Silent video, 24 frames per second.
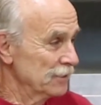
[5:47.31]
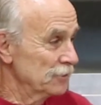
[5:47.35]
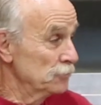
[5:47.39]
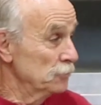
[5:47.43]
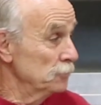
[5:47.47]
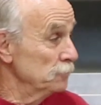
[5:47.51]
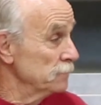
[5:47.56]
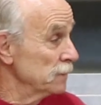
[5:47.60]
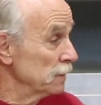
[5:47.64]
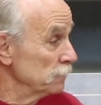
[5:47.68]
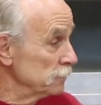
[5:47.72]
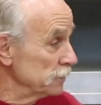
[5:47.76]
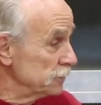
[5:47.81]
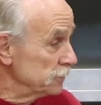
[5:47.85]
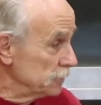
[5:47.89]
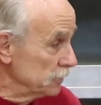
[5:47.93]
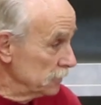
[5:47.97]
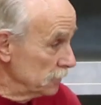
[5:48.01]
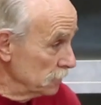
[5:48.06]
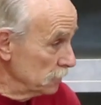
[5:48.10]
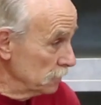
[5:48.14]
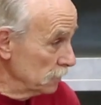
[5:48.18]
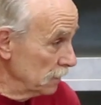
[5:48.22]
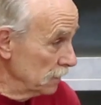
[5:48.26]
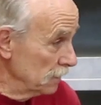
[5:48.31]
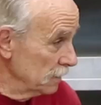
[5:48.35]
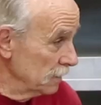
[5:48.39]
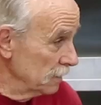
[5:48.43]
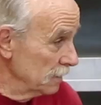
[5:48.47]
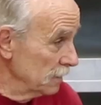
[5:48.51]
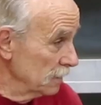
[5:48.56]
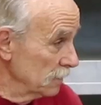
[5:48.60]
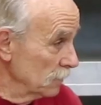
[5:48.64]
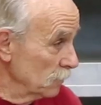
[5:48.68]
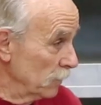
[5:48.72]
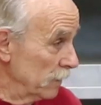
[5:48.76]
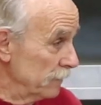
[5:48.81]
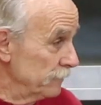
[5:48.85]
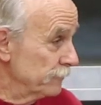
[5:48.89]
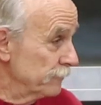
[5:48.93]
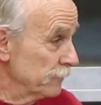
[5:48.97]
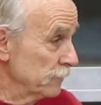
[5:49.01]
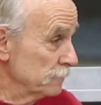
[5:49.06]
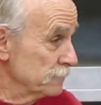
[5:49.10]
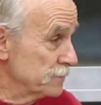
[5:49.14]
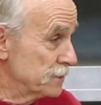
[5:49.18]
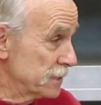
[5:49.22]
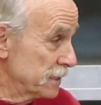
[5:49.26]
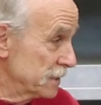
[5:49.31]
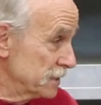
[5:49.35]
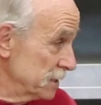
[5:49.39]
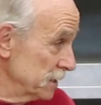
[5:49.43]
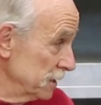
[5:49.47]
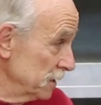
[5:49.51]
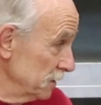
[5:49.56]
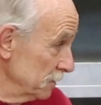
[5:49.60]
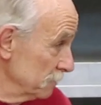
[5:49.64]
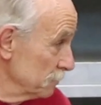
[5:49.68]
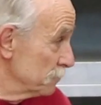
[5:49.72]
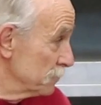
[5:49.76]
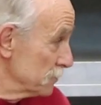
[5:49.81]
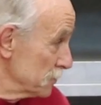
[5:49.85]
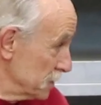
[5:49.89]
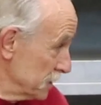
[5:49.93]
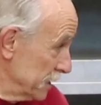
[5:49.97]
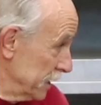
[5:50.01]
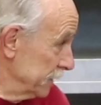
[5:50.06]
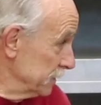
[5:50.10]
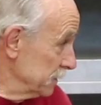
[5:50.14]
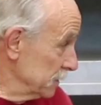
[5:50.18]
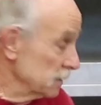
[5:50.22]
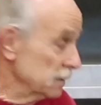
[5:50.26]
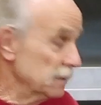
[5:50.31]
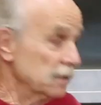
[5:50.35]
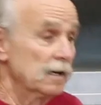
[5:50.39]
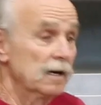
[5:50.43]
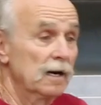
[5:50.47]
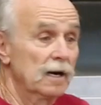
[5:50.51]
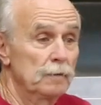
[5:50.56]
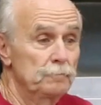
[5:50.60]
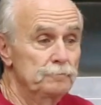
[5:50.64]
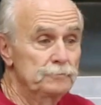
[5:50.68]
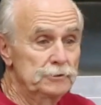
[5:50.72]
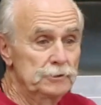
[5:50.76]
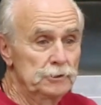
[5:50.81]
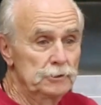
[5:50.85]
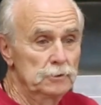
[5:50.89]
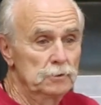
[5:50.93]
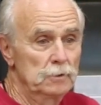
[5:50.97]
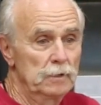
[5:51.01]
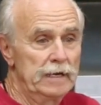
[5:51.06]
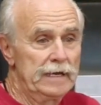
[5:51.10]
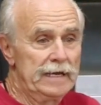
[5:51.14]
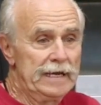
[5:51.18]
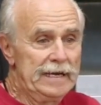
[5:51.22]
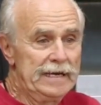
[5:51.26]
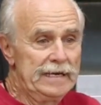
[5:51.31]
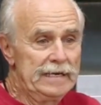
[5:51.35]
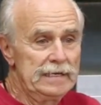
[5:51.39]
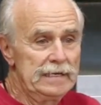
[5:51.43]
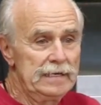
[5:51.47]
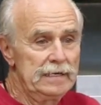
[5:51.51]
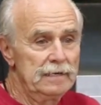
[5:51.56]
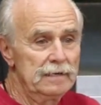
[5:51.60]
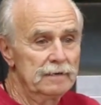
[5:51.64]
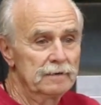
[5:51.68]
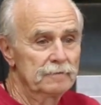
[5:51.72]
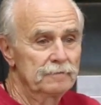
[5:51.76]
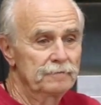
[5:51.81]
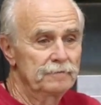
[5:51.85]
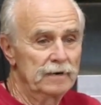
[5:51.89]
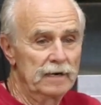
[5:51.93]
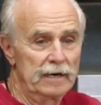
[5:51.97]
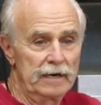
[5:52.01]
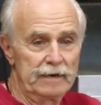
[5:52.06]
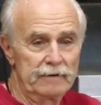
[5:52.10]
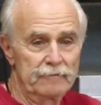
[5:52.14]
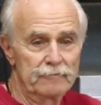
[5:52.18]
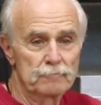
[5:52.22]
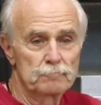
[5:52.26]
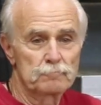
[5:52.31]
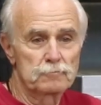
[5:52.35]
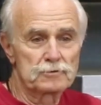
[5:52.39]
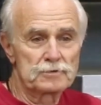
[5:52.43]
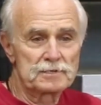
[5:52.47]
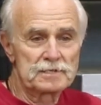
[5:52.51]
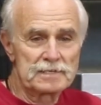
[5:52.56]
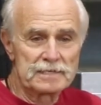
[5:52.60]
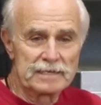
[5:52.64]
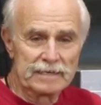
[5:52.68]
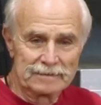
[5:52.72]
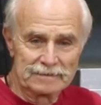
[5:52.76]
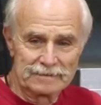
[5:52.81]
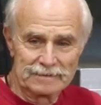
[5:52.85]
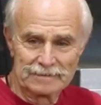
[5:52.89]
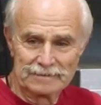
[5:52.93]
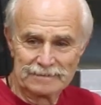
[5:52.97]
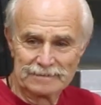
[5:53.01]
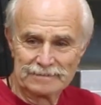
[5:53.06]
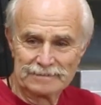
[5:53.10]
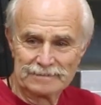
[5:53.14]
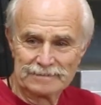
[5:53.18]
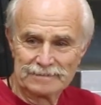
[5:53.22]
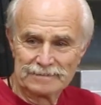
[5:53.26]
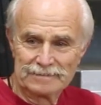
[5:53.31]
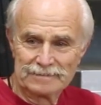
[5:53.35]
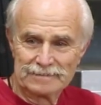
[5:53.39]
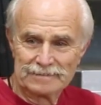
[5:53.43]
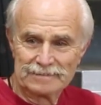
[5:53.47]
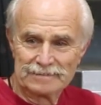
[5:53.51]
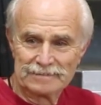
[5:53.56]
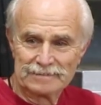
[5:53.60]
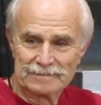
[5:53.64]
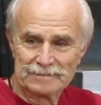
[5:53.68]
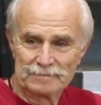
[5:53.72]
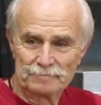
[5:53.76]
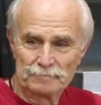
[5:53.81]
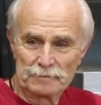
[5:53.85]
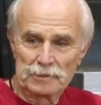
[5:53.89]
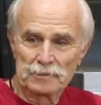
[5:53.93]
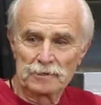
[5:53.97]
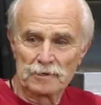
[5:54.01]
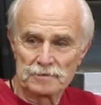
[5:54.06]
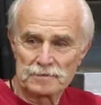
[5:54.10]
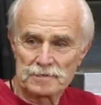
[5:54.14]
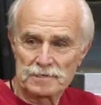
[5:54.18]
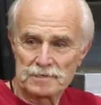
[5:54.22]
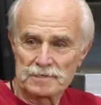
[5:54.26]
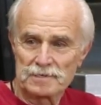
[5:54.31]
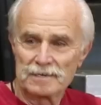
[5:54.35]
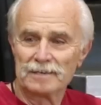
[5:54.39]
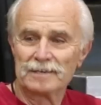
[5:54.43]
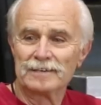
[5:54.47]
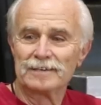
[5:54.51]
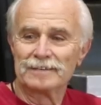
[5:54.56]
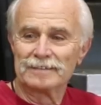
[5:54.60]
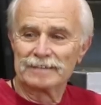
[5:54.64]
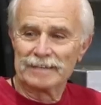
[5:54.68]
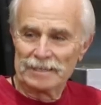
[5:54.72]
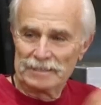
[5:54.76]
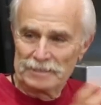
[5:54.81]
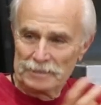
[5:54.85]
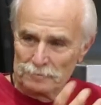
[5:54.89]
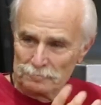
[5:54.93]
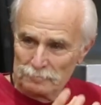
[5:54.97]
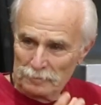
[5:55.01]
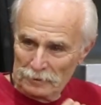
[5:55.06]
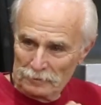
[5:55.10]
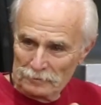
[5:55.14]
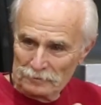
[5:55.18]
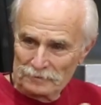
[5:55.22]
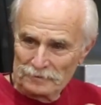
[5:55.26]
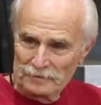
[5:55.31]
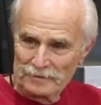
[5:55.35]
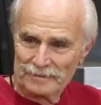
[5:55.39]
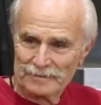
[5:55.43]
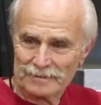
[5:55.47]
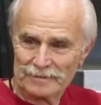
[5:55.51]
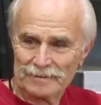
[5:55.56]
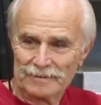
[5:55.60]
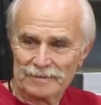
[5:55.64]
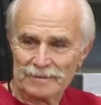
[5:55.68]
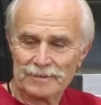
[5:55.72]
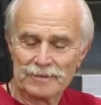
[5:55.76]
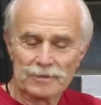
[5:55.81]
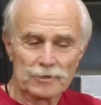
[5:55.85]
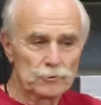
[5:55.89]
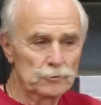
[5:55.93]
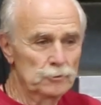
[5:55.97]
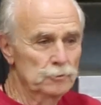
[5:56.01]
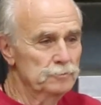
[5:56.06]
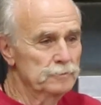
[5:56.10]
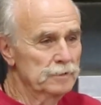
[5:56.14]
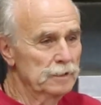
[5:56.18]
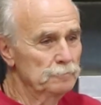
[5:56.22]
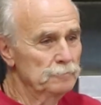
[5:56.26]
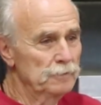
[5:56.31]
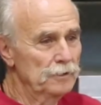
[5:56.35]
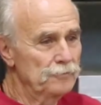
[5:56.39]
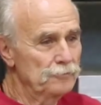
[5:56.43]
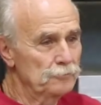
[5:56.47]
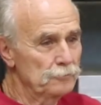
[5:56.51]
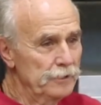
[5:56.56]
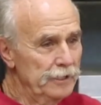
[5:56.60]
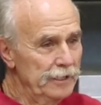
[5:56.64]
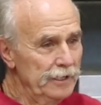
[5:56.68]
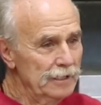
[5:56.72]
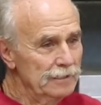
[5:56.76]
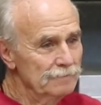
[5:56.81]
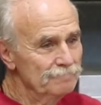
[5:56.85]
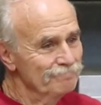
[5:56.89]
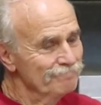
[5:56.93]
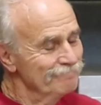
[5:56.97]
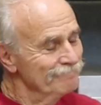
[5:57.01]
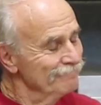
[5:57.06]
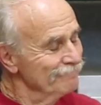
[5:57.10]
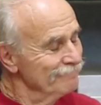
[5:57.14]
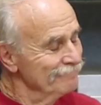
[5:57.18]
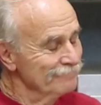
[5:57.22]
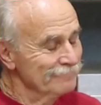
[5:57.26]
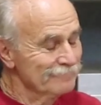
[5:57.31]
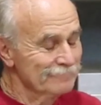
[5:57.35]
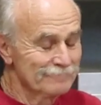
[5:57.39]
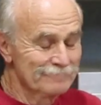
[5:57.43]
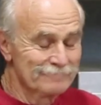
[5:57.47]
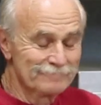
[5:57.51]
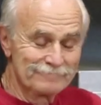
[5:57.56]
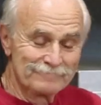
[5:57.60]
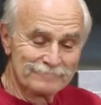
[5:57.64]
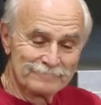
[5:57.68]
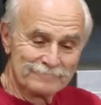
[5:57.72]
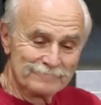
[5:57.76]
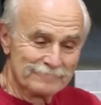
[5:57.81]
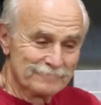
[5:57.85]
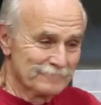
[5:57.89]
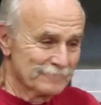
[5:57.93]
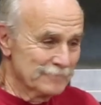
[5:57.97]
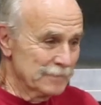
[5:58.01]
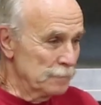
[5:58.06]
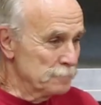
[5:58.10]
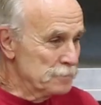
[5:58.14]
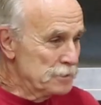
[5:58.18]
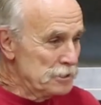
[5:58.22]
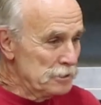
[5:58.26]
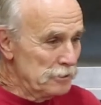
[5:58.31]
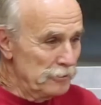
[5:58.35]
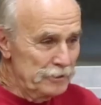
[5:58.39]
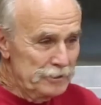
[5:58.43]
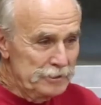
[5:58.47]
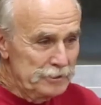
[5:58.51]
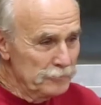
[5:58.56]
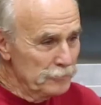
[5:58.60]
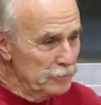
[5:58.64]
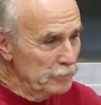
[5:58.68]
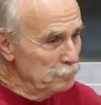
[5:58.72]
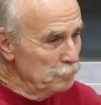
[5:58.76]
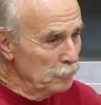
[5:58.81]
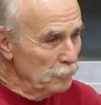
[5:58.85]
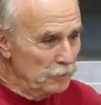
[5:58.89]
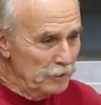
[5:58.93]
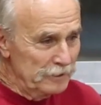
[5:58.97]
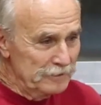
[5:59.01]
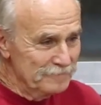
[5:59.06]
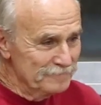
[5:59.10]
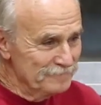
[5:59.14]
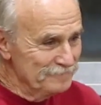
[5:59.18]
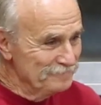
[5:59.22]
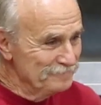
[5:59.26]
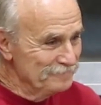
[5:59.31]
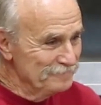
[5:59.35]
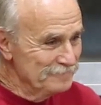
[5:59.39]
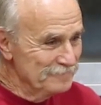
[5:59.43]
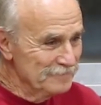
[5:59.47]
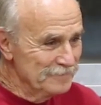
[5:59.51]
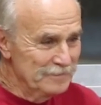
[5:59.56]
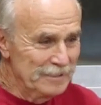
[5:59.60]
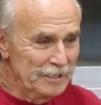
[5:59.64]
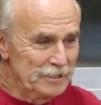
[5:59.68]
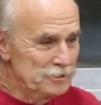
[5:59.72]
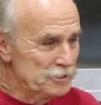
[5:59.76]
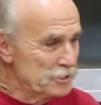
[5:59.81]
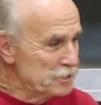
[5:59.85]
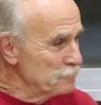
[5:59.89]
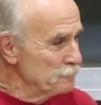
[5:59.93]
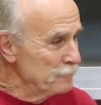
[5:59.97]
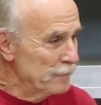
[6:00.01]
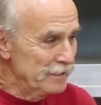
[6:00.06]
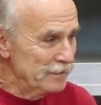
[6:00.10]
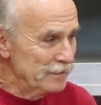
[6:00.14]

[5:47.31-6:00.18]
Group number 2 went from 60% up to 85% because they did both. Group number 3, I'm sorry to report, they just